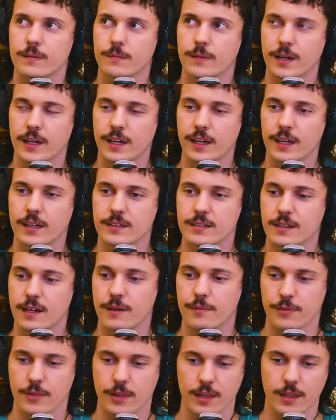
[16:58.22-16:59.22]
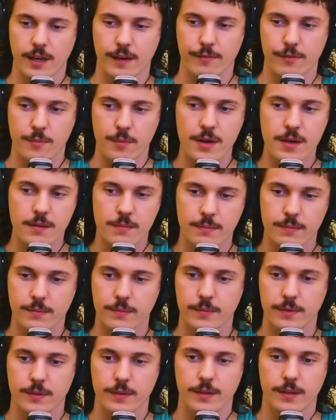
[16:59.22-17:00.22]
But I can't stop for the life of me.
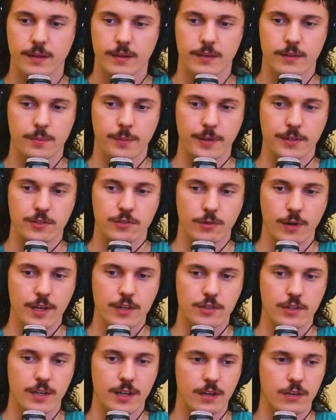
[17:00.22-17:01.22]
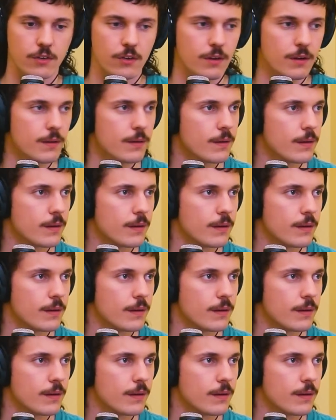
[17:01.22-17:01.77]
It's my strange addiction.